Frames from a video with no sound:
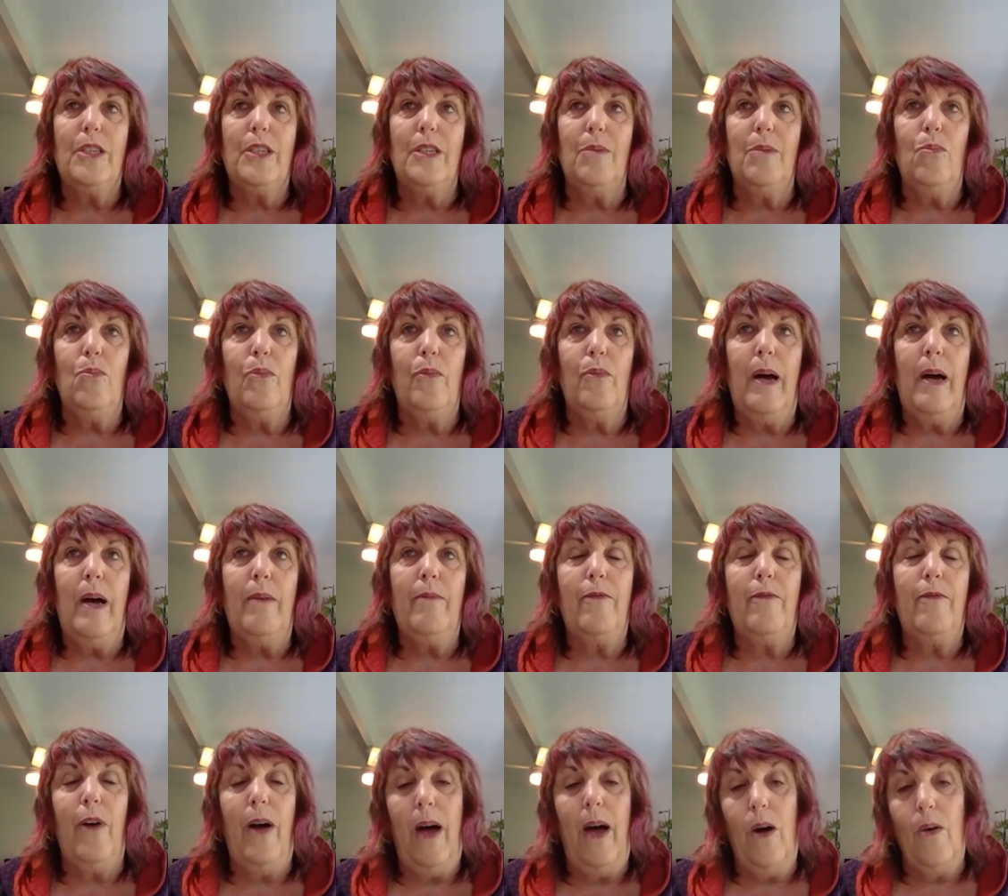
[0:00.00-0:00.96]
and
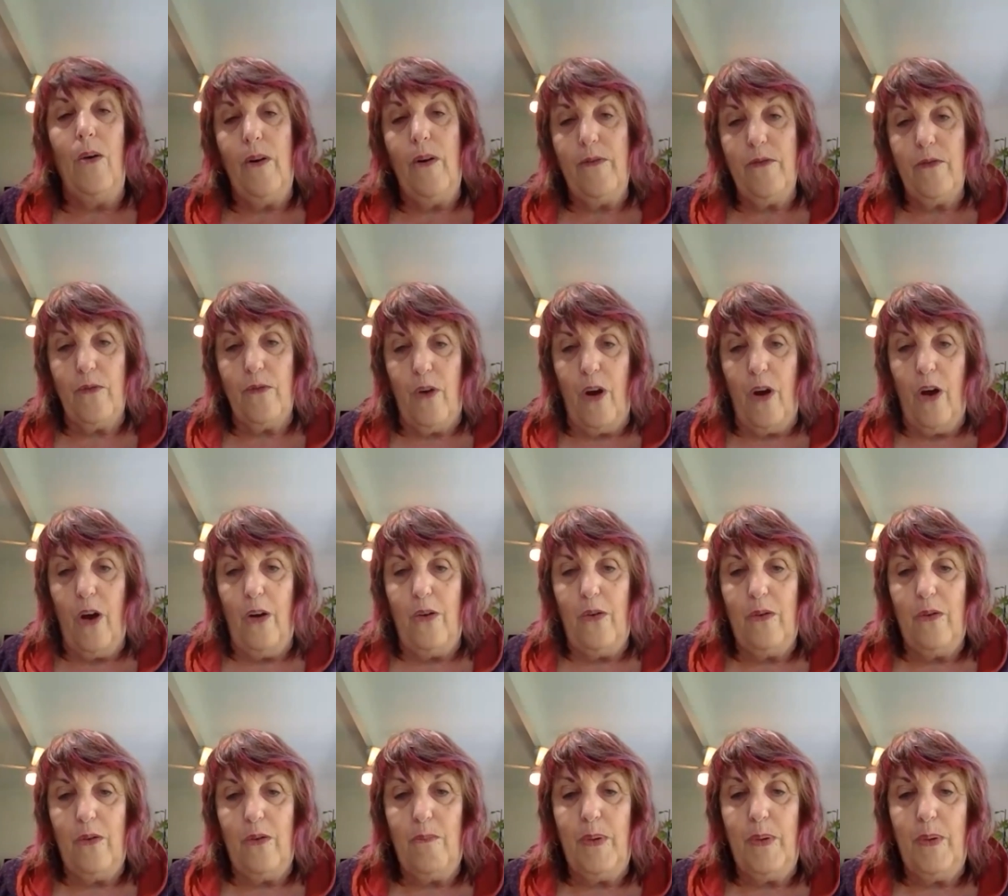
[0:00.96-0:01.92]
for how I've
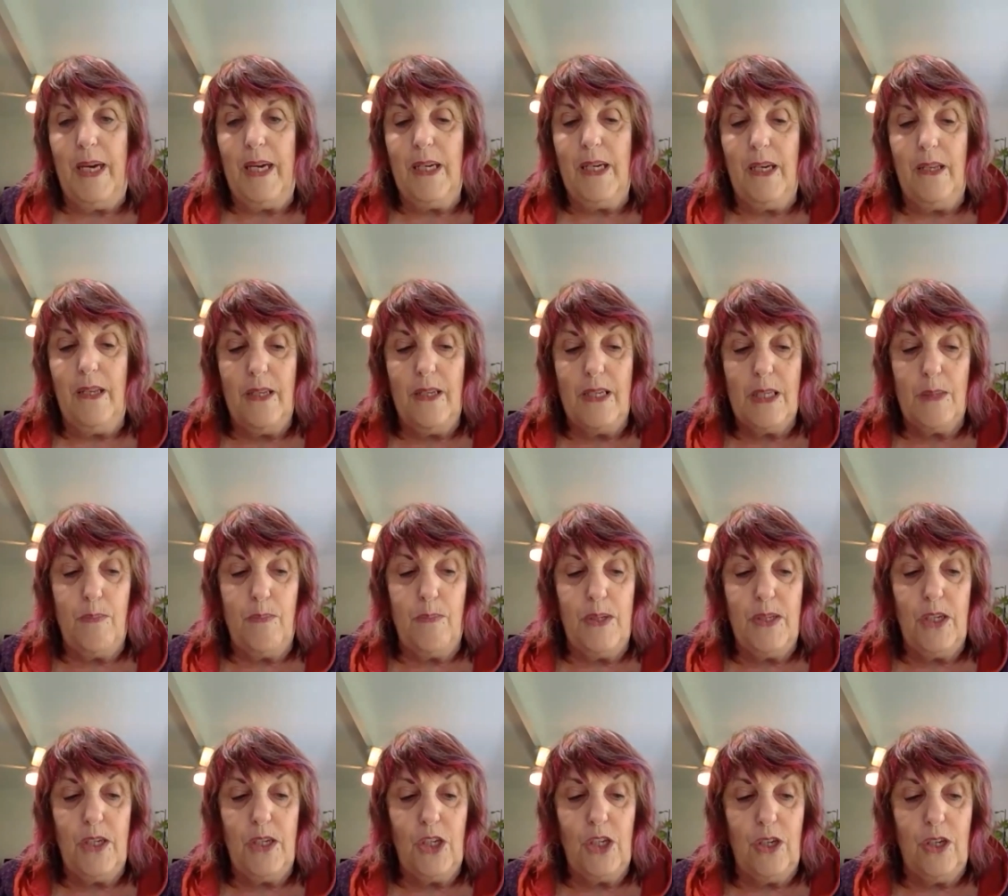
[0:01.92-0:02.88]
grown being in this
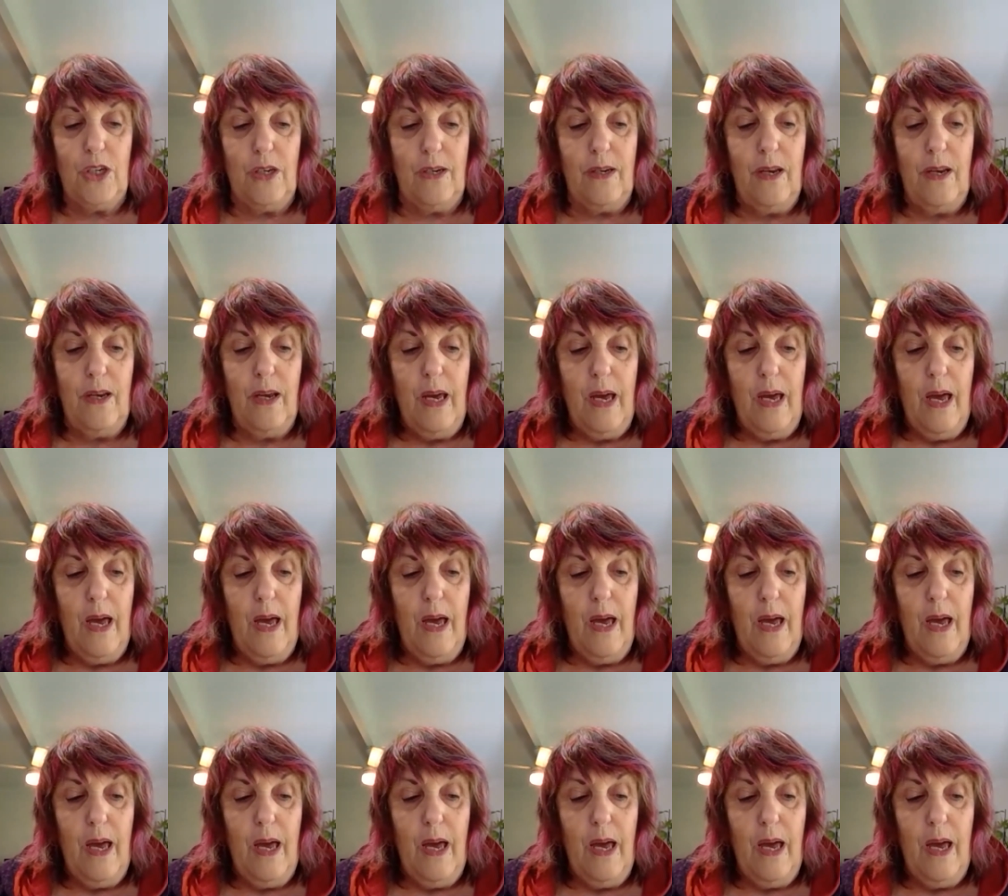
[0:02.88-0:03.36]
position.